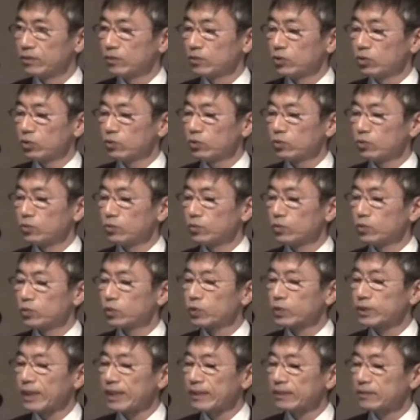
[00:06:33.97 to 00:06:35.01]
due to
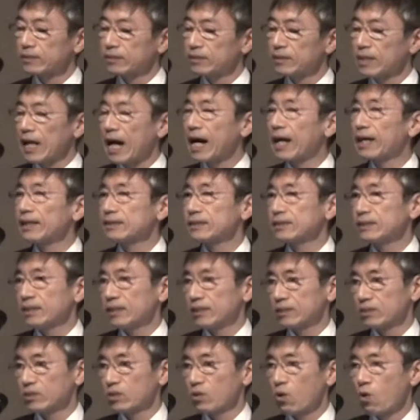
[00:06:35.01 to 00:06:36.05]
Kusatsu
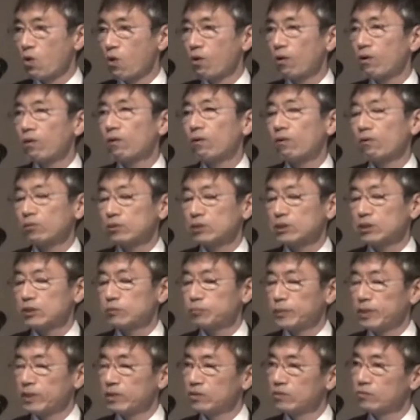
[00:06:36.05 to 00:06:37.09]
acidic hot
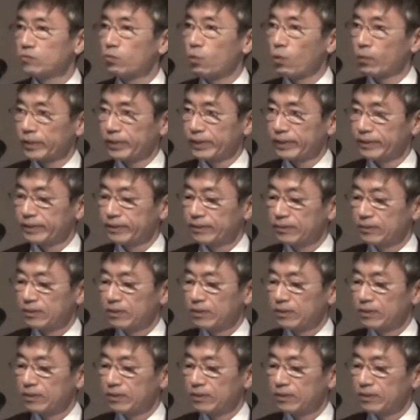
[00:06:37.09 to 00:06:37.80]
spring water.